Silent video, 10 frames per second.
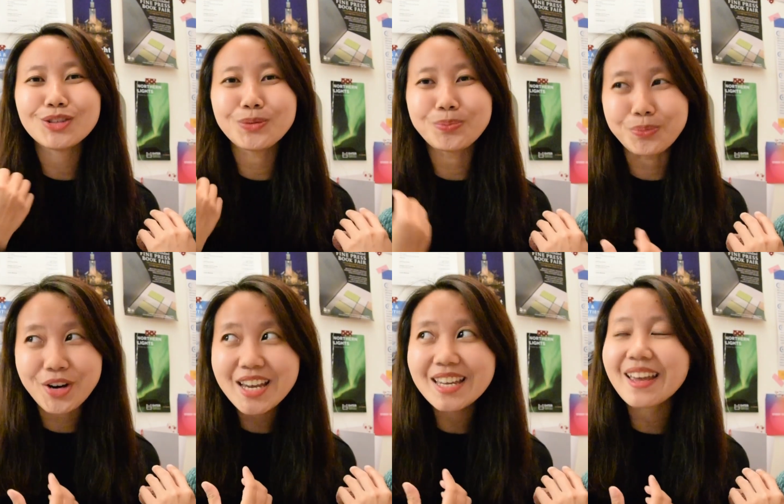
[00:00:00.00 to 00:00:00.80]
to
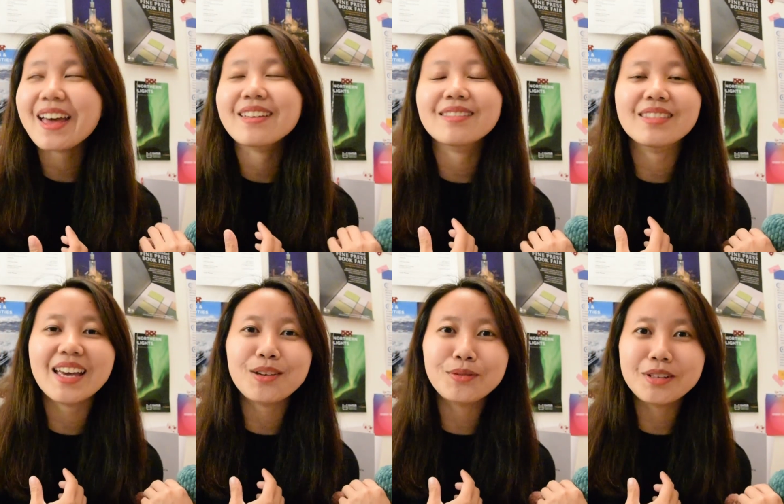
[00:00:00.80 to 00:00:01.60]
break, and
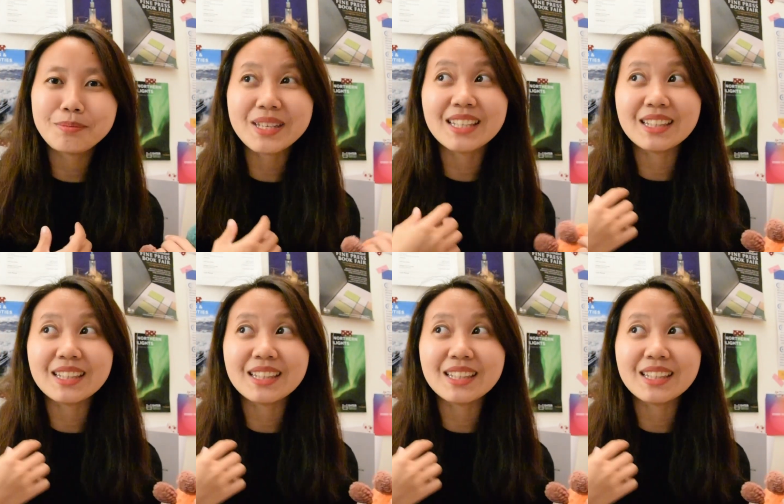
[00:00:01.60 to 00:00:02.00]
that would be